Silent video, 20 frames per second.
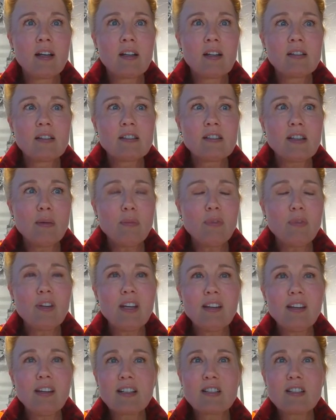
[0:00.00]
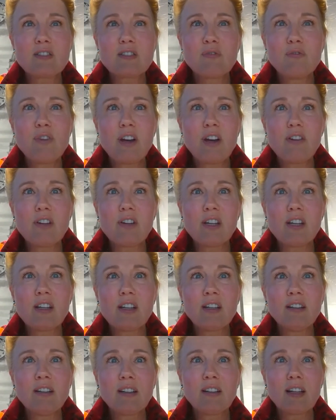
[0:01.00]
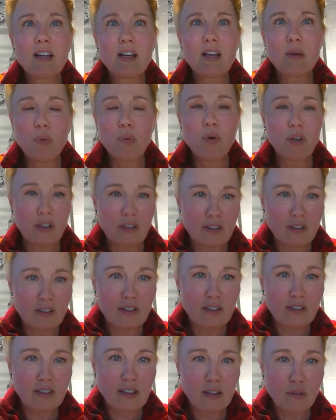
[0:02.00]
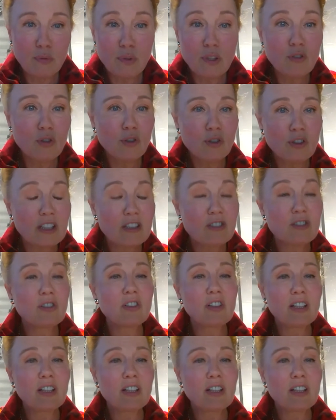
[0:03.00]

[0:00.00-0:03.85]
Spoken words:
something that's very important. If we talk digital